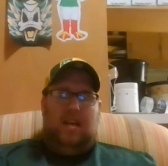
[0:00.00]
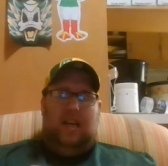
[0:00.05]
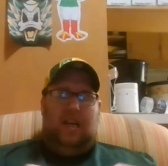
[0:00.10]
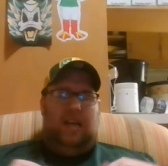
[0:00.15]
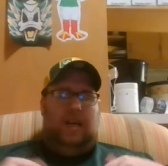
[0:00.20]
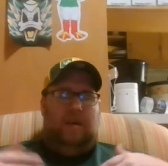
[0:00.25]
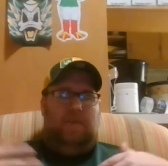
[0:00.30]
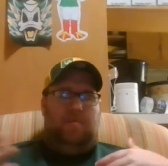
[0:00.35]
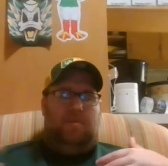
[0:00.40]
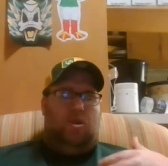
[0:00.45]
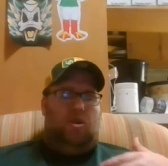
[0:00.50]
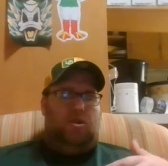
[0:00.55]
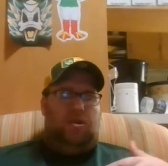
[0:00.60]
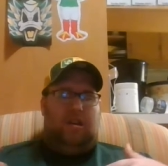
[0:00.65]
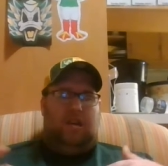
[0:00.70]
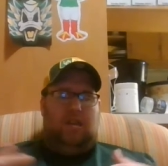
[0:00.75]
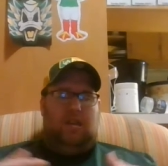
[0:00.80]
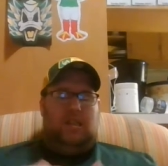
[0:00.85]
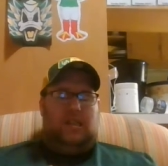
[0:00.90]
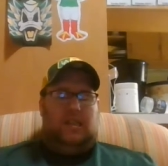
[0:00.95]
any more
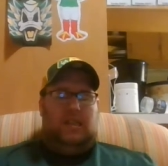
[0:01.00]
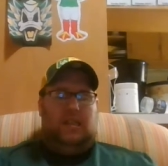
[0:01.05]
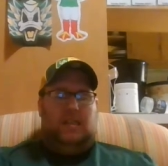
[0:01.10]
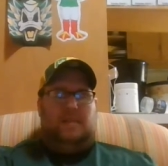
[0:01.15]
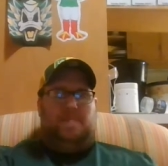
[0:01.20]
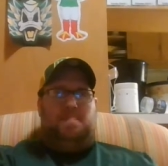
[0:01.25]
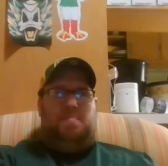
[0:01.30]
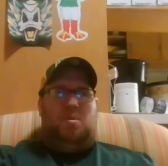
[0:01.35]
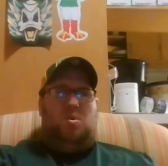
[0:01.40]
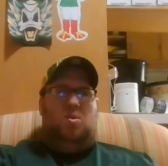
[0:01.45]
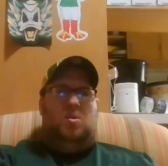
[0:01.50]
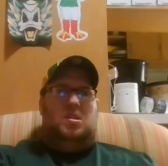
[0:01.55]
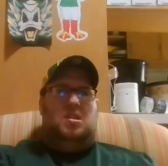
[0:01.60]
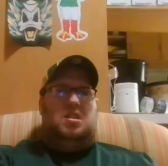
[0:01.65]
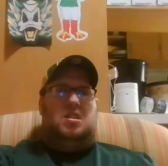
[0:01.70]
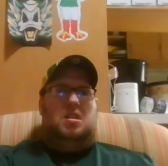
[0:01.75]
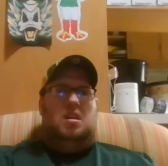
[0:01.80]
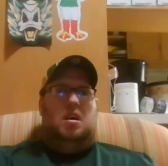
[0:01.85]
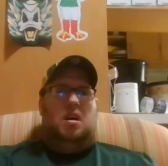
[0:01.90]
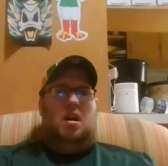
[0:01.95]
than six
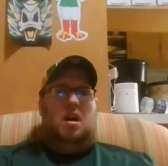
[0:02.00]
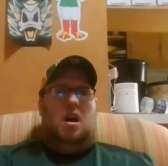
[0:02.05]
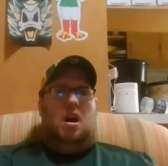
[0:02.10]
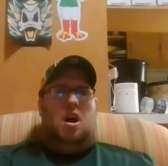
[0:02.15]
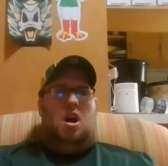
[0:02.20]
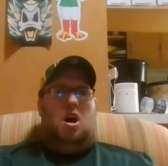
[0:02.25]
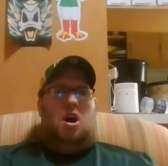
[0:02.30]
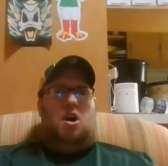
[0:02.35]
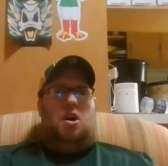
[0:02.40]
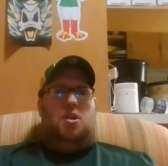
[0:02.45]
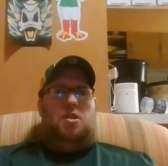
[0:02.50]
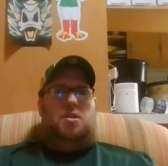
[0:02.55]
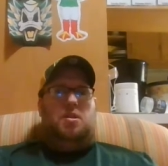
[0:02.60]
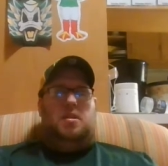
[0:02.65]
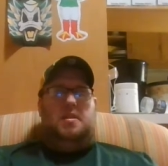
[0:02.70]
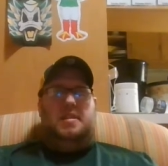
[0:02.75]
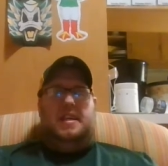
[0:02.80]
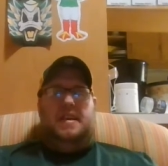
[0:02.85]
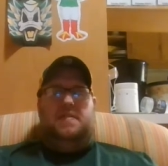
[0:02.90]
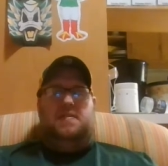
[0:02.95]
points. Um,
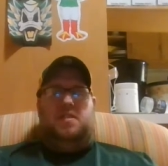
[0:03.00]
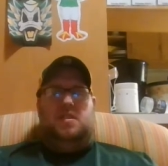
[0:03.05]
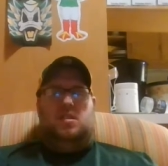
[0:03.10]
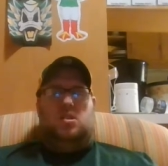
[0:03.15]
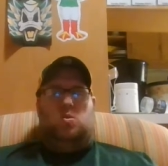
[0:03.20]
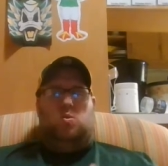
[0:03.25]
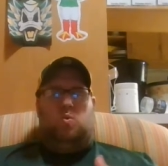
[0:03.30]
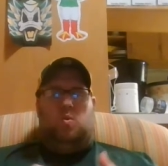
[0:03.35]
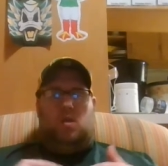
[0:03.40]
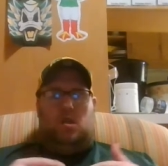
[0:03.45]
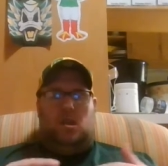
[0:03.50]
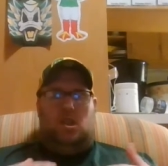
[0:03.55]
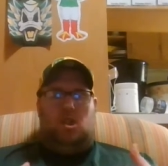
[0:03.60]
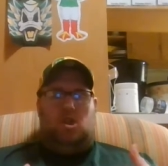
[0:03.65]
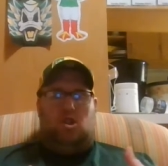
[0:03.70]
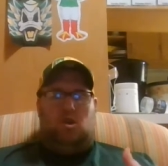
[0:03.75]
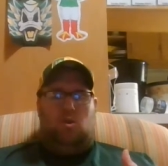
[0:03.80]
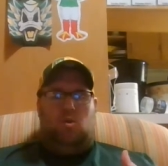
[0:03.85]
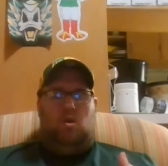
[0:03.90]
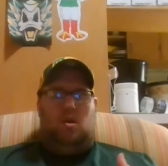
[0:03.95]
the defense really
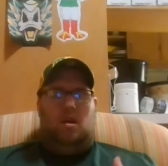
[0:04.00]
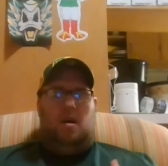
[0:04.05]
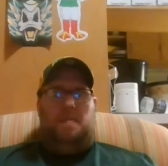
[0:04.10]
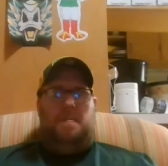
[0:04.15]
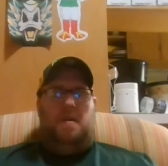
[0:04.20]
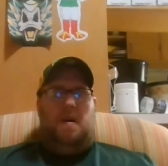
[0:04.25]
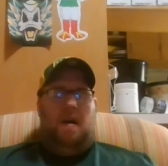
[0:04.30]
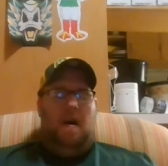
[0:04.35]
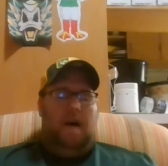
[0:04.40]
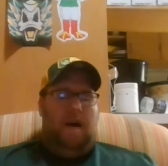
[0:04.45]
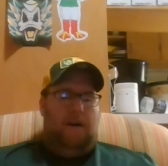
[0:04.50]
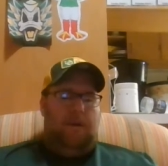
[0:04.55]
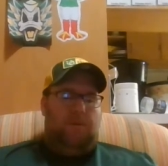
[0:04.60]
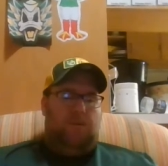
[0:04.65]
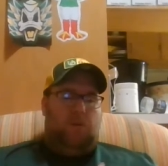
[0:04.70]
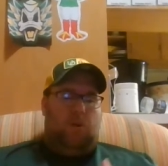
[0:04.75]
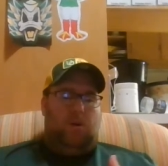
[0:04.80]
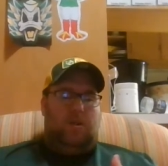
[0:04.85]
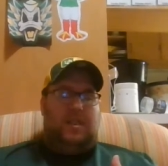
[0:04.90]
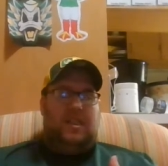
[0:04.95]
showed up,
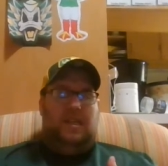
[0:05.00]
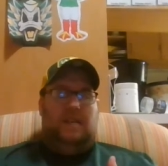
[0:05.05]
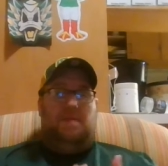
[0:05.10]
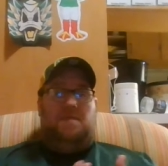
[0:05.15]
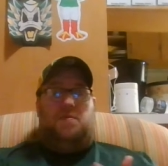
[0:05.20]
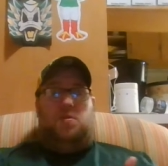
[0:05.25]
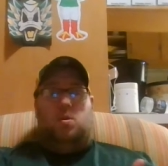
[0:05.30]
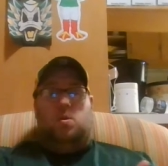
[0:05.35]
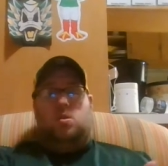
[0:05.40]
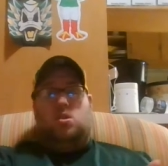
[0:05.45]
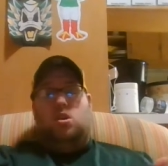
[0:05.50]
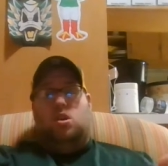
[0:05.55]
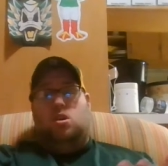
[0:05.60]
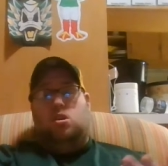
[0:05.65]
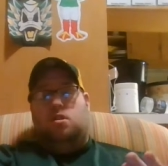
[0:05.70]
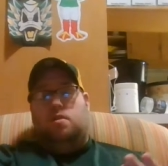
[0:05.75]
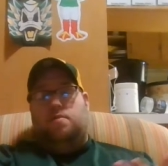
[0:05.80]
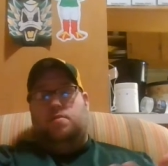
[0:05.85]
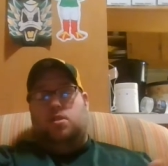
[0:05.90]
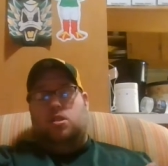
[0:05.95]
forcing four
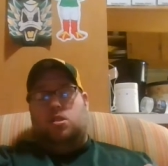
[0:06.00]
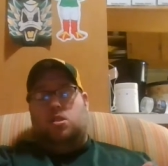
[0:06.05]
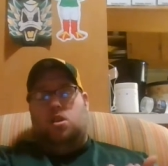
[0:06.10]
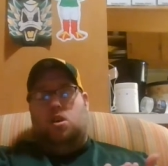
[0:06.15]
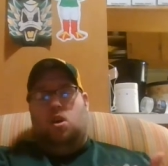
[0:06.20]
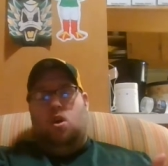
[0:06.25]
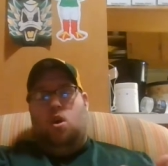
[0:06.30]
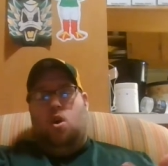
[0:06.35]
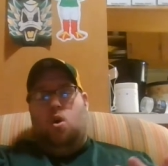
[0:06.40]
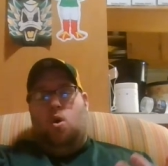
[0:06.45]
turnovers.